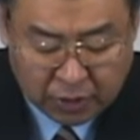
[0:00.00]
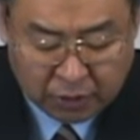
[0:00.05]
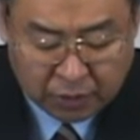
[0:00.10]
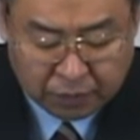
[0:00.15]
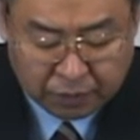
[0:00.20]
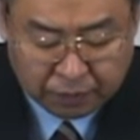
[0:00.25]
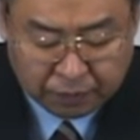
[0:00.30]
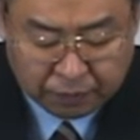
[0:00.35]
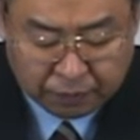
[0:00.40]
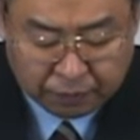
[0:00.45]

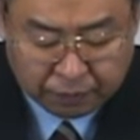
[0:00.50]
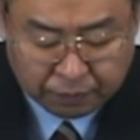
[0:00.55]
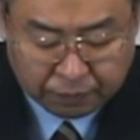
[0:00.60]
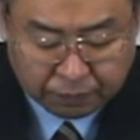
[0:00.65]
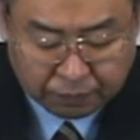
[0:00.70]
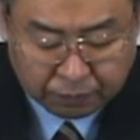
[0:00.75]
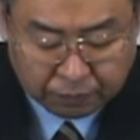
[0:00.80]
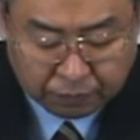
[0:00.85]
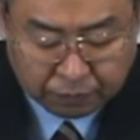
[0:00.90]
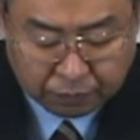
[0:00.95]
yet
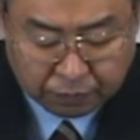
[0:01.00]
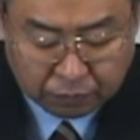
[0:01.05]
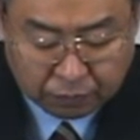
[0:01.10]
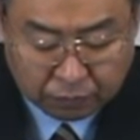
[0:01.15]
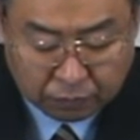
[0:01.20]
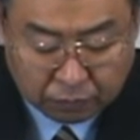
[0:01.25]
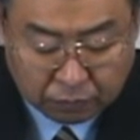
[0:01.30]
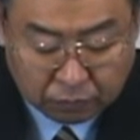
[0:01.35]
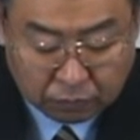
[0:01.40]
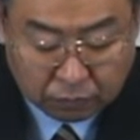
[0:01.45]
the
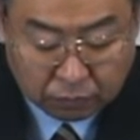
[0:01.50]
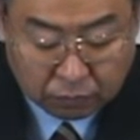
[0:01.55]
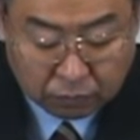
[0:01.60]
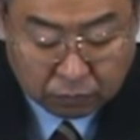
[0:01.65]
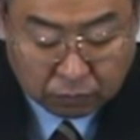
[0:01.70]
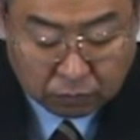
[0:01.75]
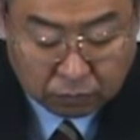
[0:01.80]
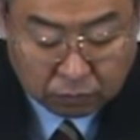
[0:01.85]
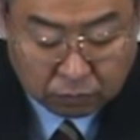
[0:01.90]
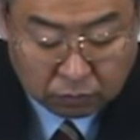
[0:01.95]
owner
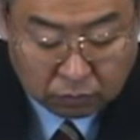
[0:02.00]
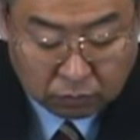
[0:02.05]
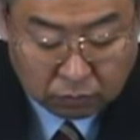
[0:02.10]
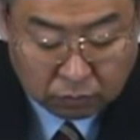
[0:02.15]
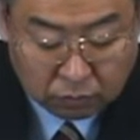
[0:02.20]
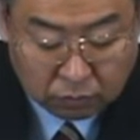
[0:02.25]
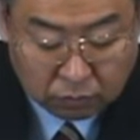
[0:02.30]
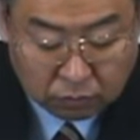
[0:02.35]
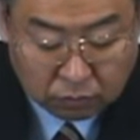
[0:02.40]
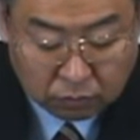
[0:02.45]
did
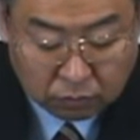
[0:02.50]
not